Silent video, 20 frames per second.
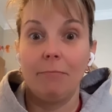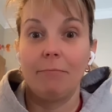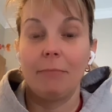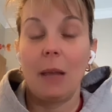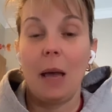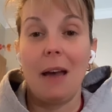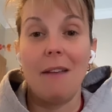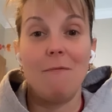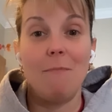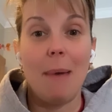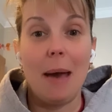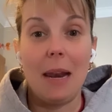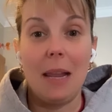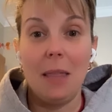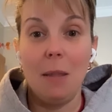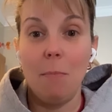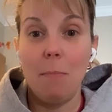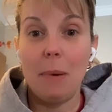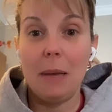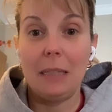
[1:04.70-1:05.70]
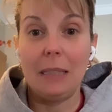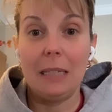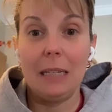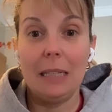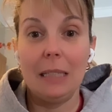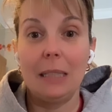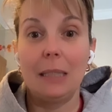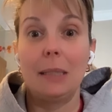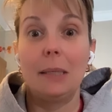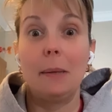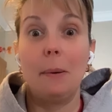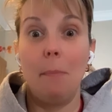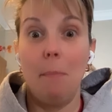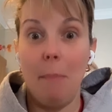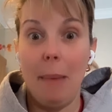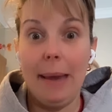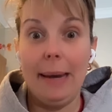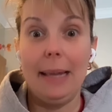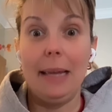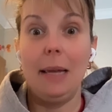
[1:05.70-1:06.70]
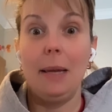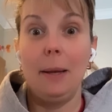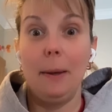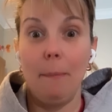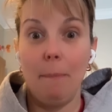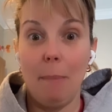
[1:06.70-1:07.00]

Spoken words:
I've been in the business many